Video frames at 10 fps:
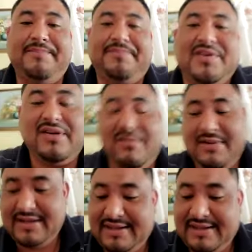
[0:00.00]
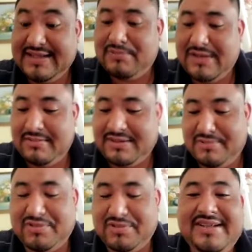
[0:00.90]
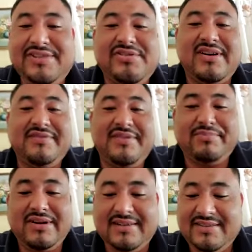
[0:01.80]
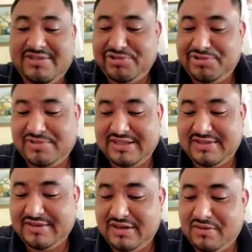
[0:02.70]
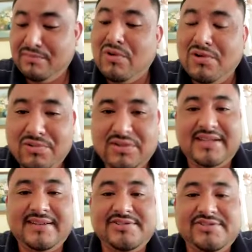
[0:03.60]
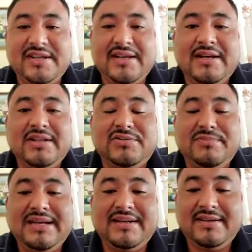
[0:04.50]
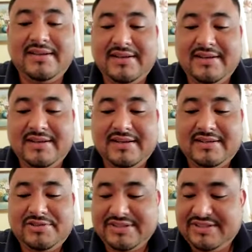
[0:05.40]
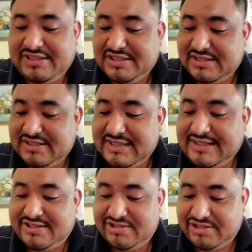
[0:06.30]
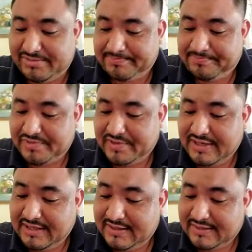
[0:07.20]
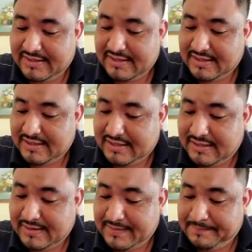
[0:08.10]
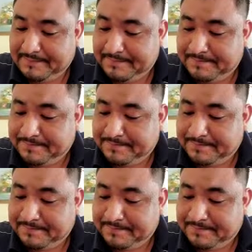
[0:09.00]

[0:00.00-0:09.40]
You already did well with the routines. You have the practice, so you can develop more routines to make the transition easier, right? Um,